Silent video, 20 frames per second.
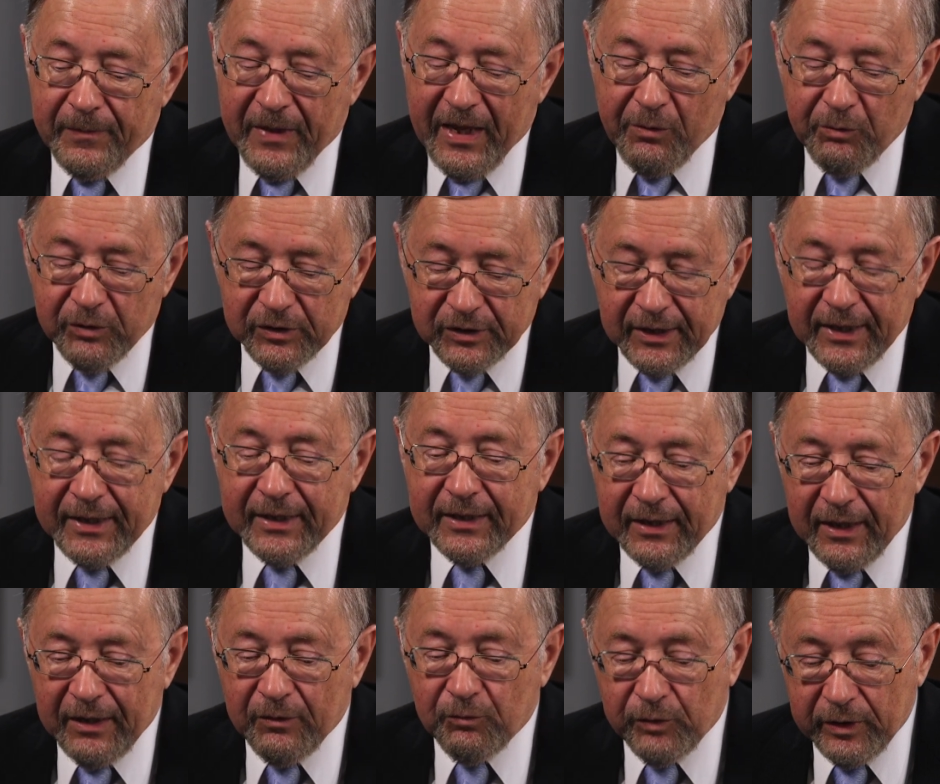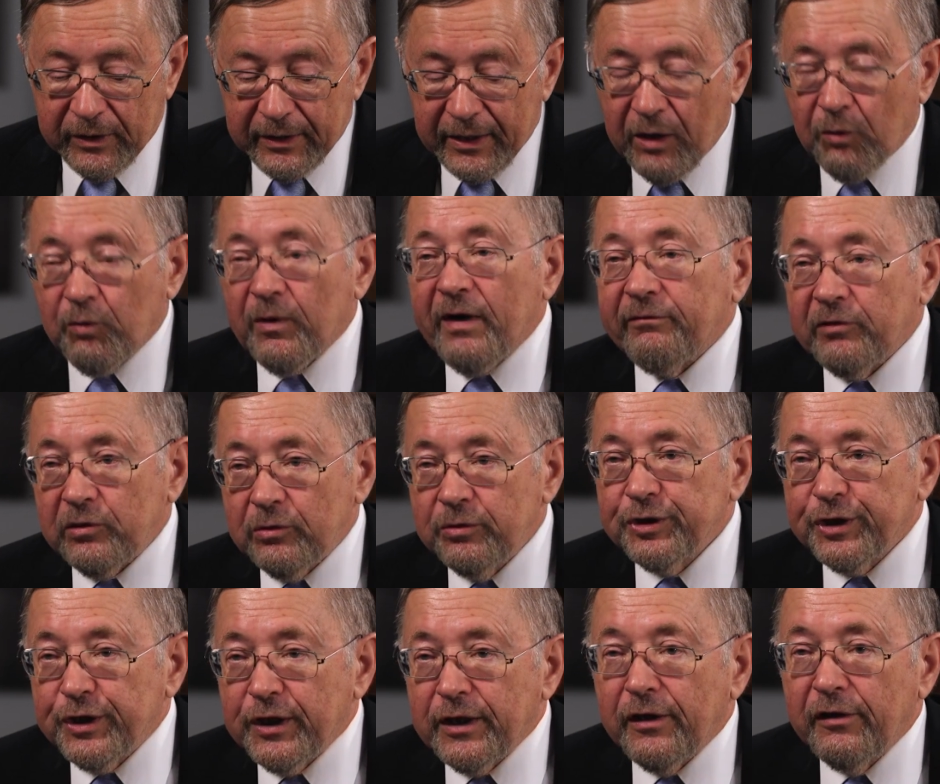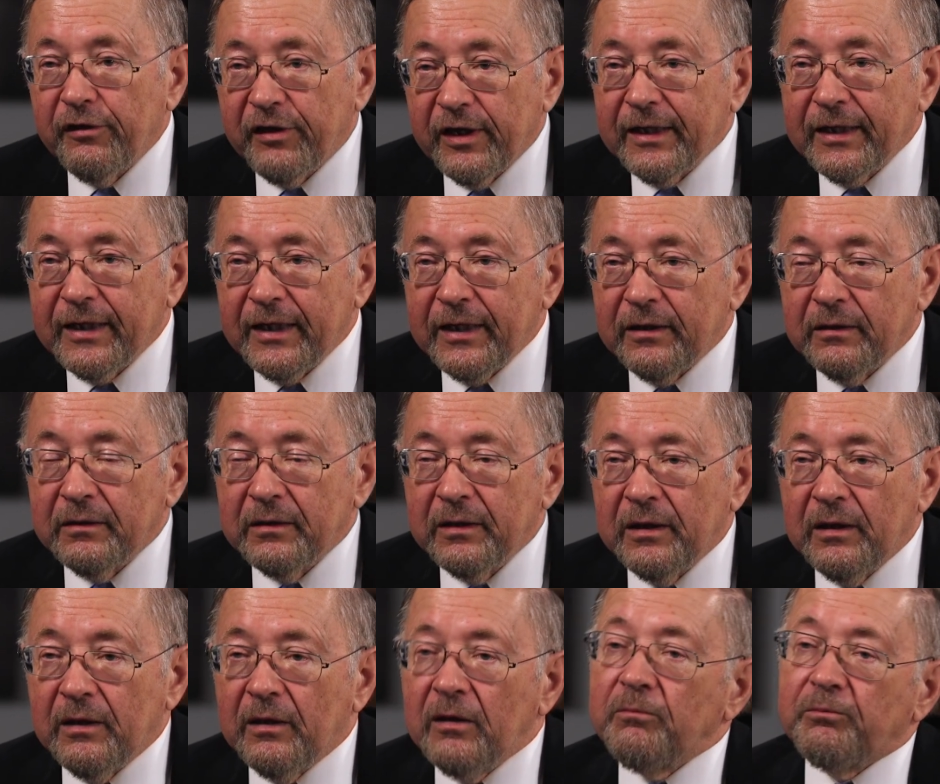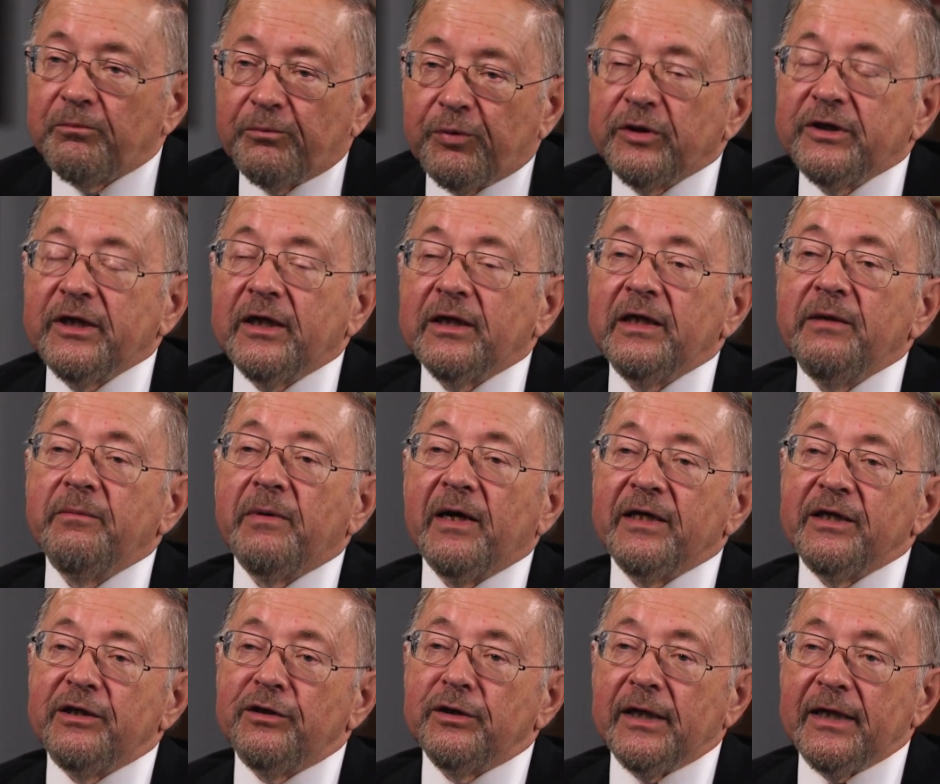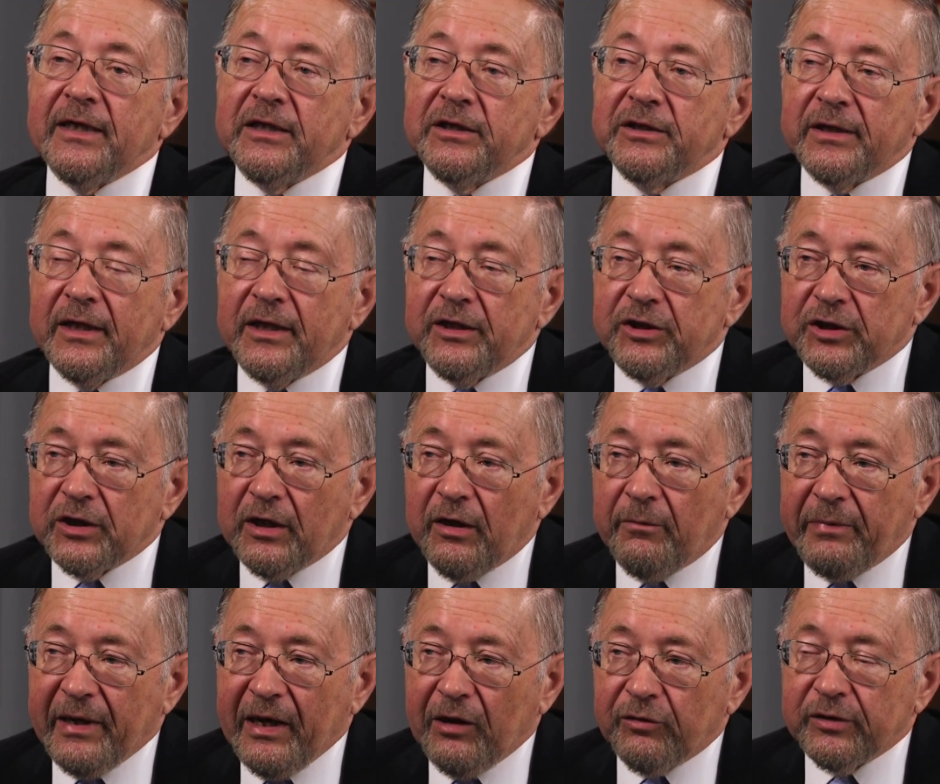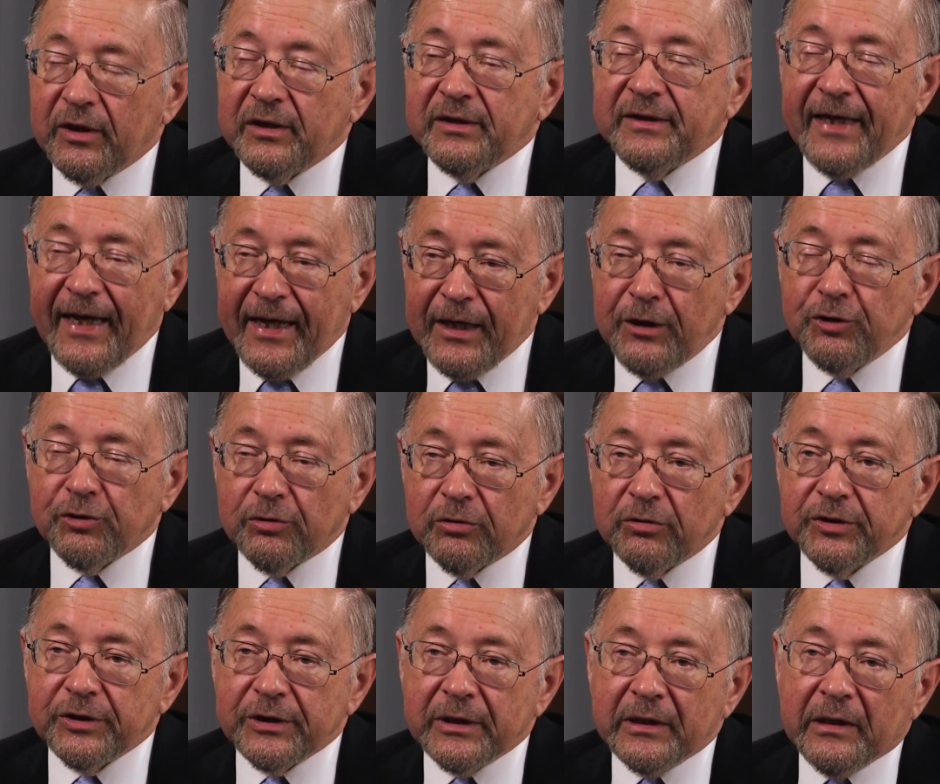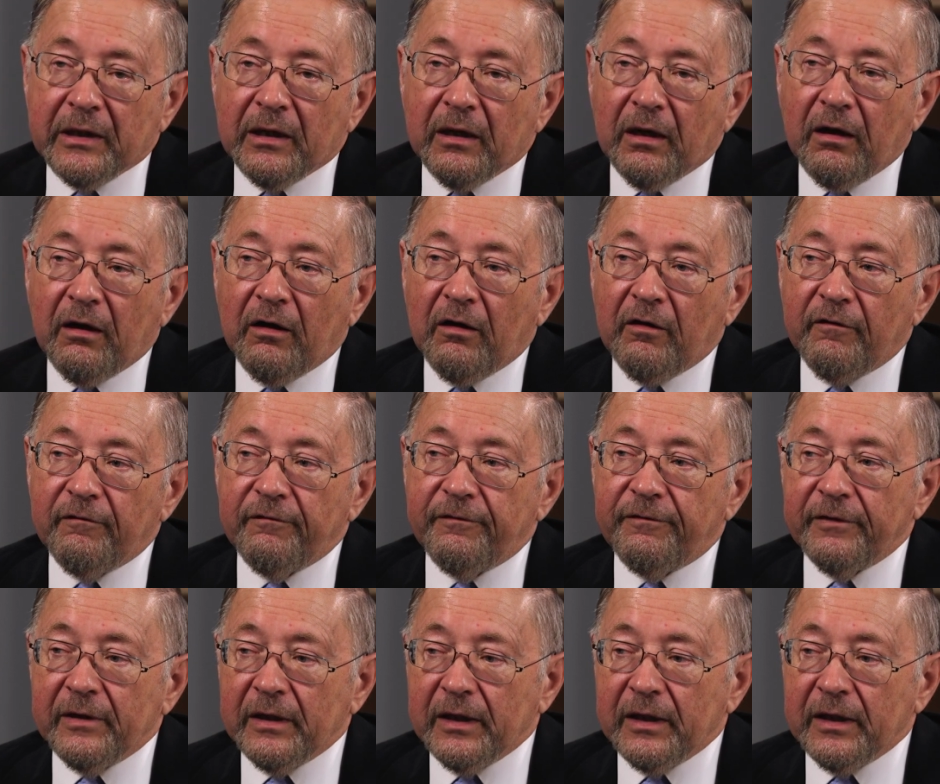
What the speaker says: it would take really a revolution in thinking, particularly by the United States, about the dangers of